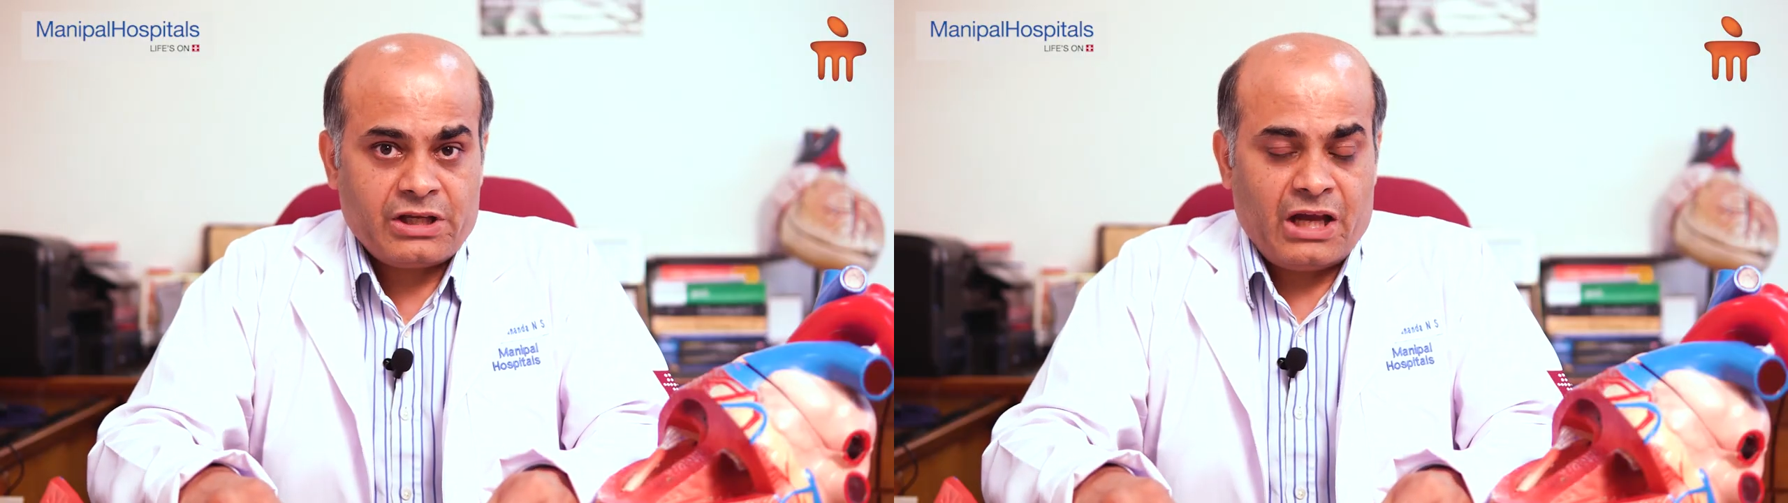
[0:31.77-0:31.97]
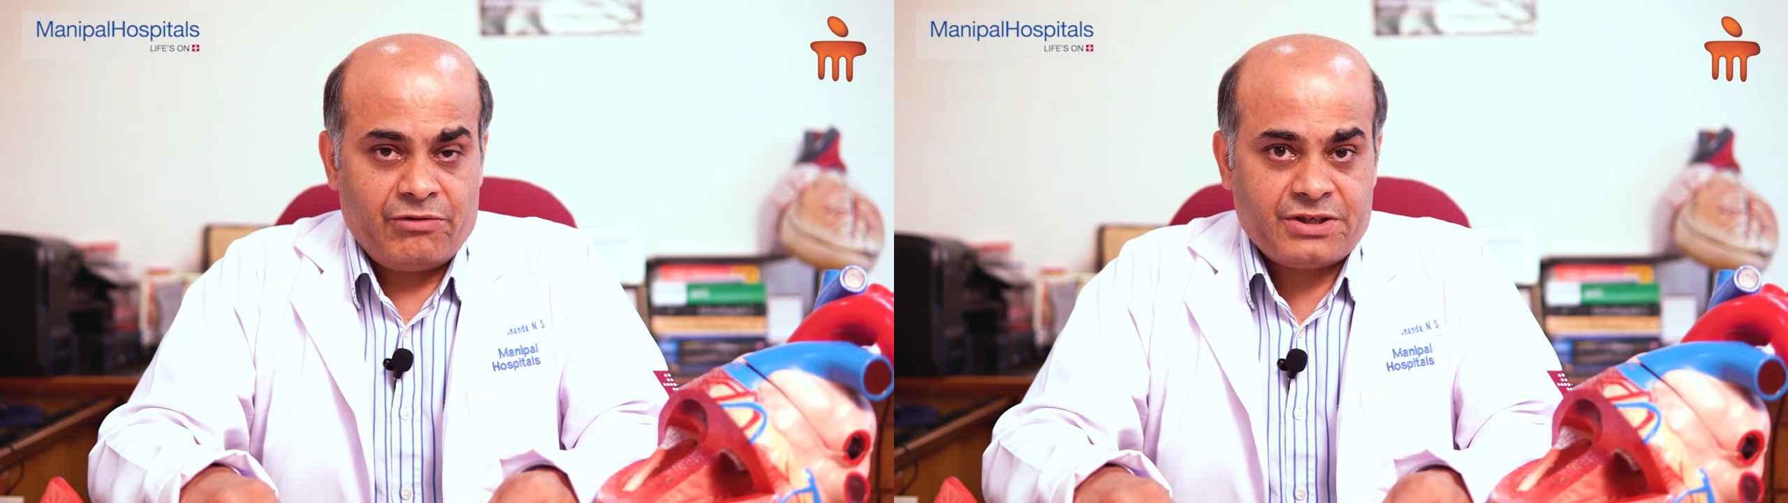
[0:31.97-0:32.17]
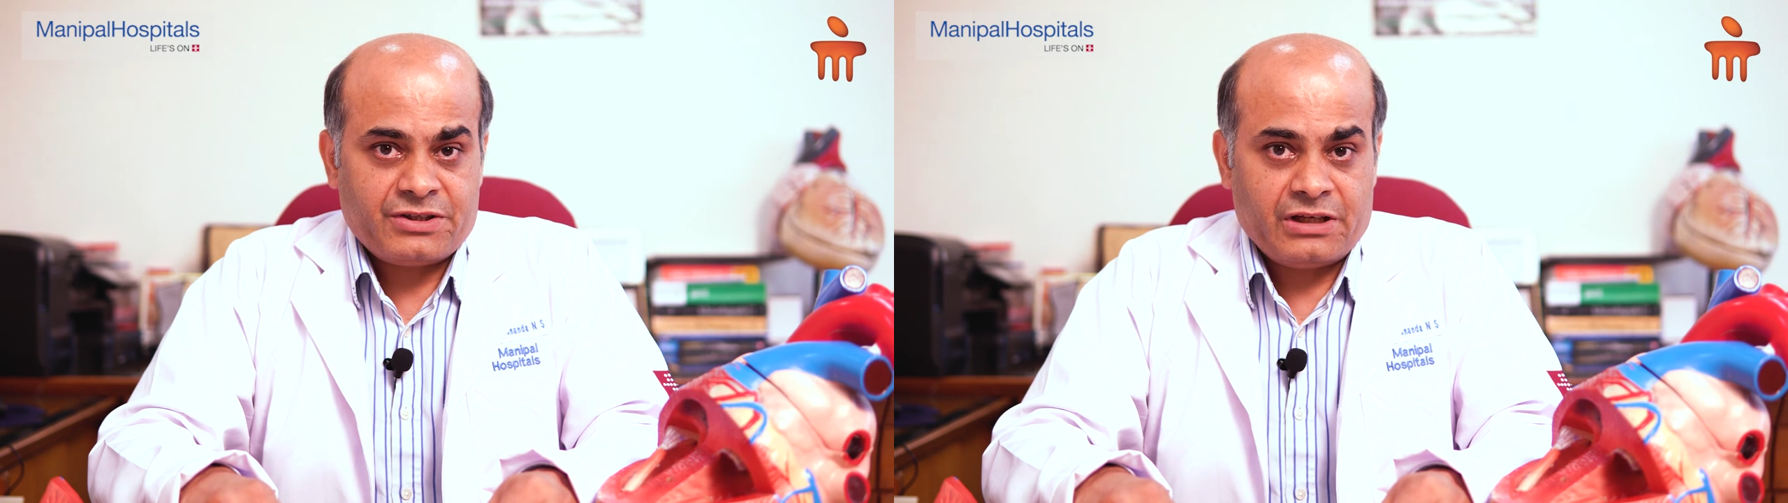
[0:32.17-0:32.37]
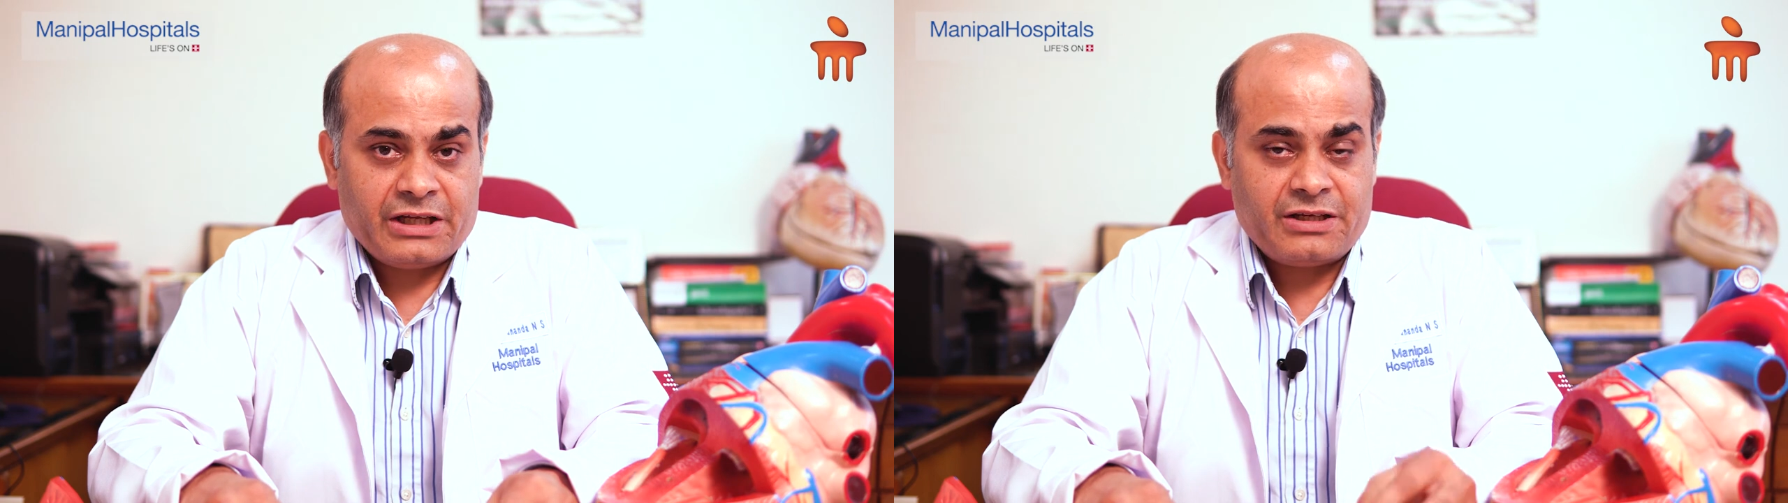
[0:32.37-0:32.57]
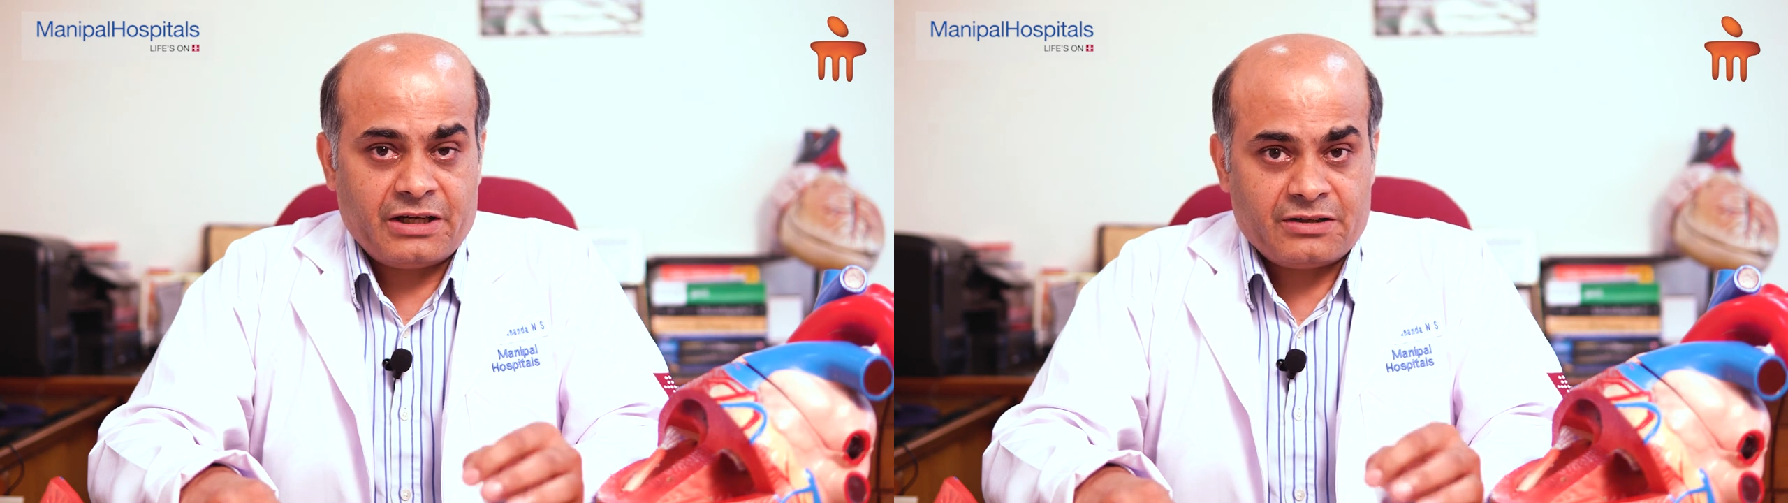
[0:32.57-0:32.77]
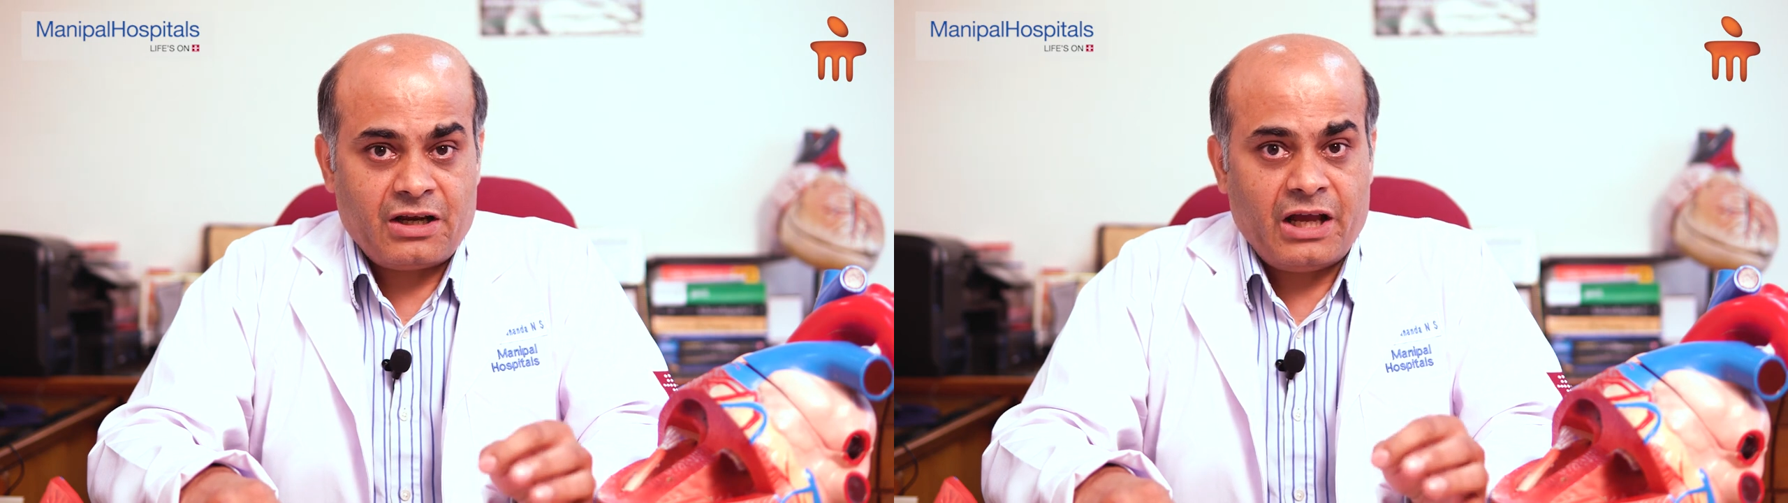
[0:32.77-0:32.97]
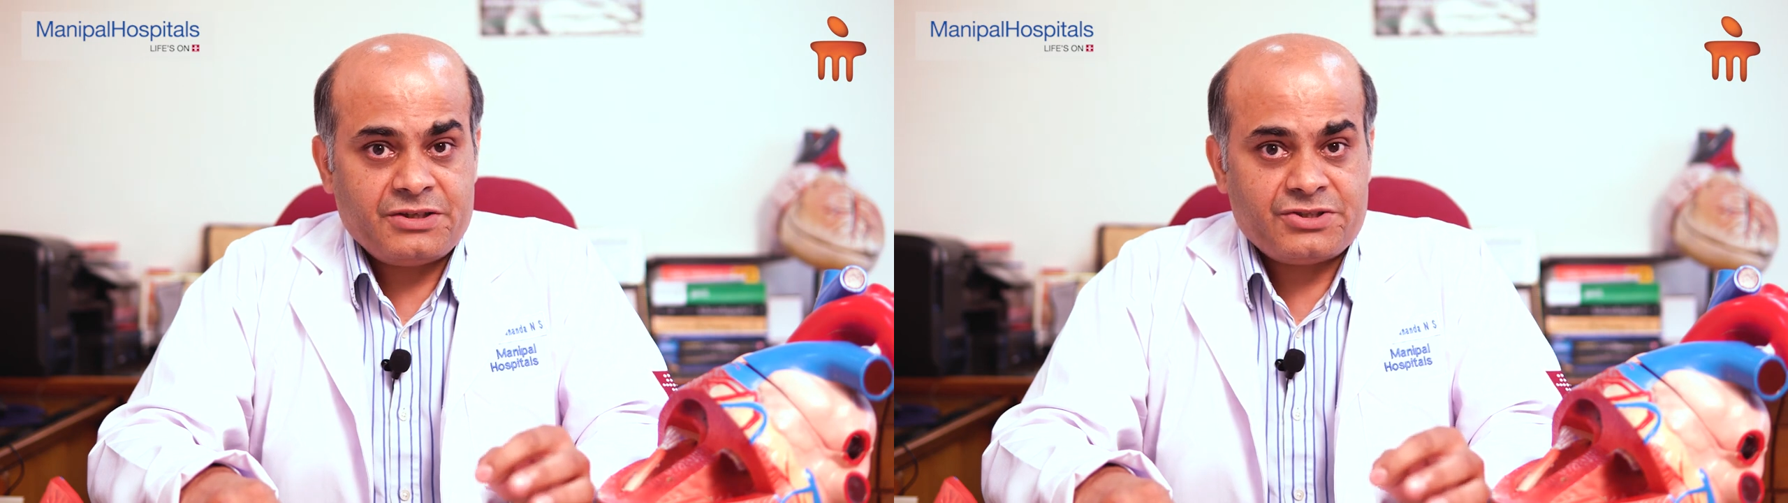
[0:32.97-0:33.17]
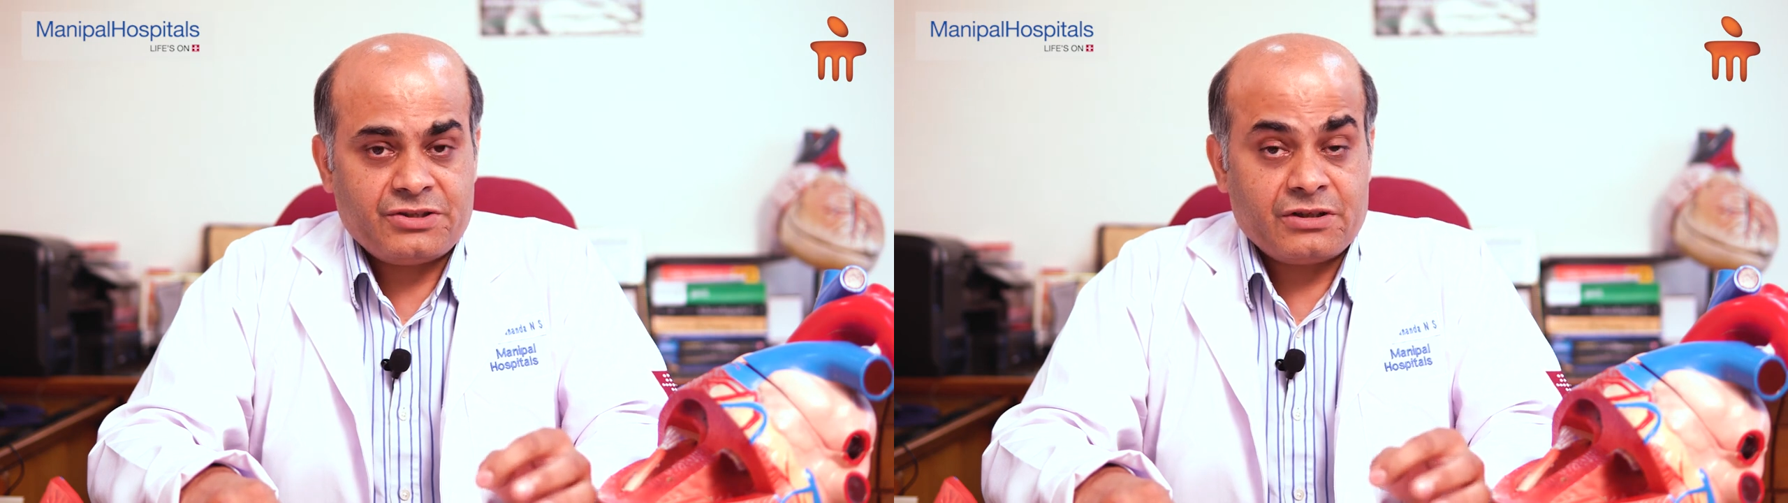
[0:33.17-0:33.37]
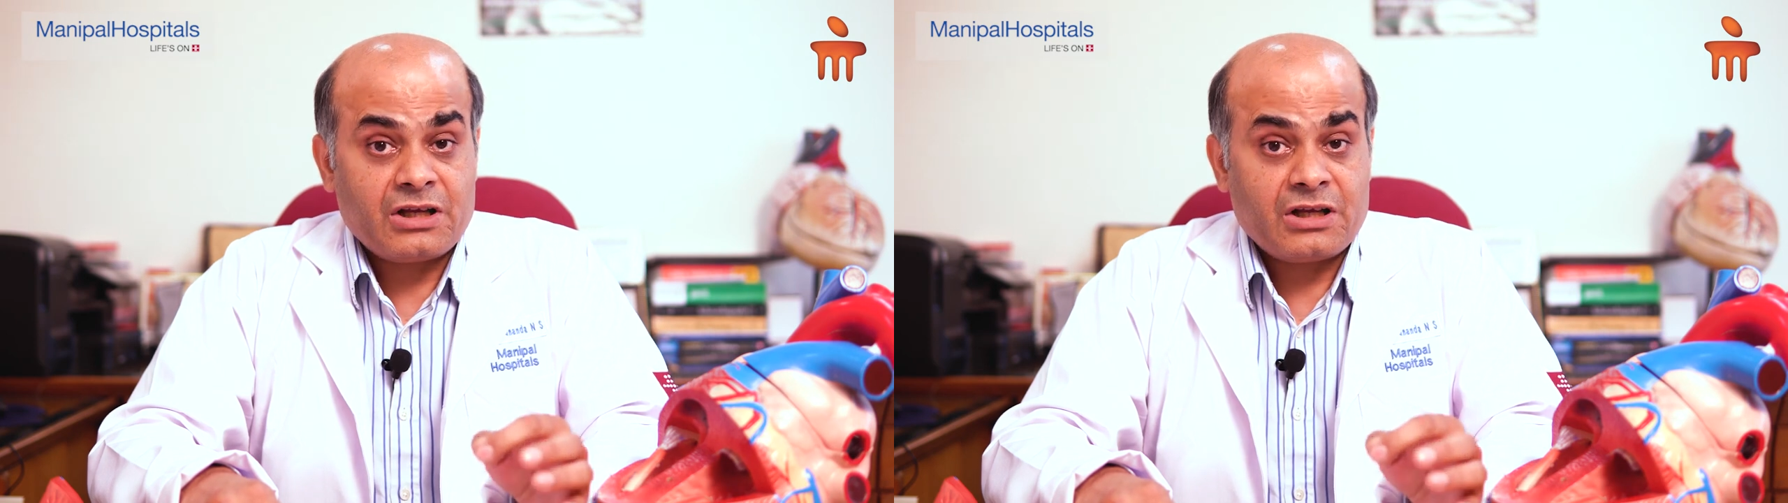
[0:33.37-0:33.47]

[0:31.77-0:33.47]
cavity like dental hygiene,